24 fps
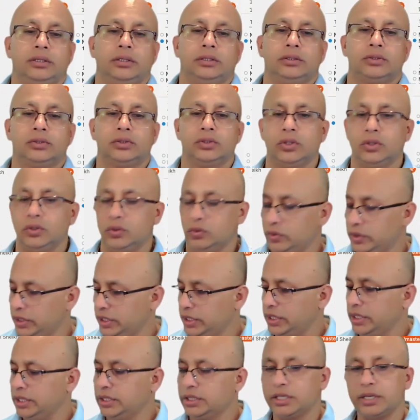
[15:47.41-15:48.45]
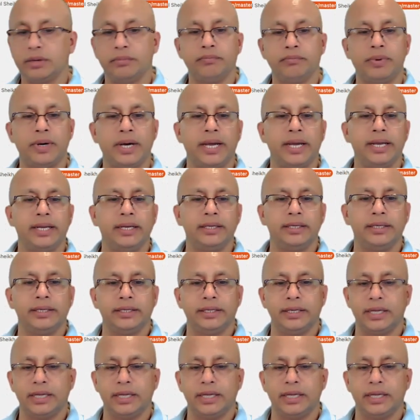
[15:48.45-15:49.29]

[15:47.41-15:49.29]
So it compiled.